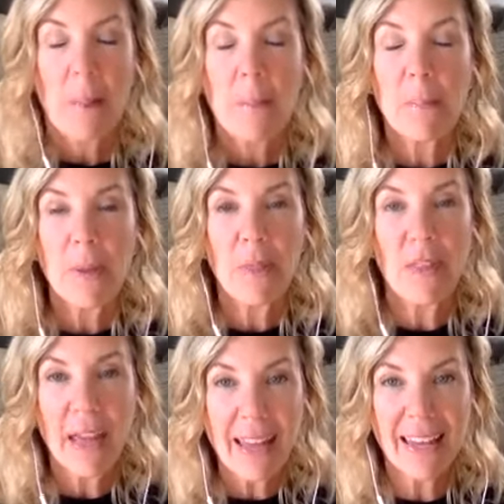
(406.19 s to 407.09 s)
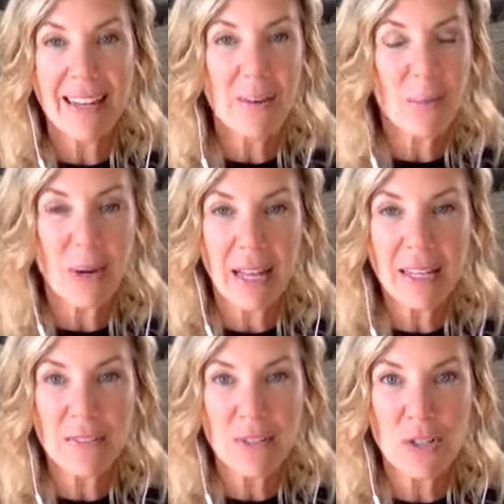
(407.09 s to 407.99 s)
But then what I
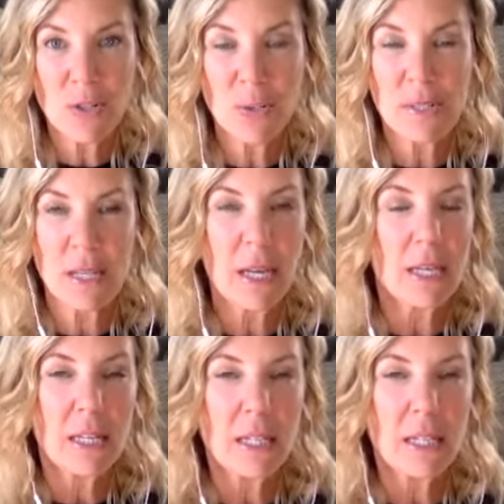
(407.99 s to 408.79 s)
love to do is like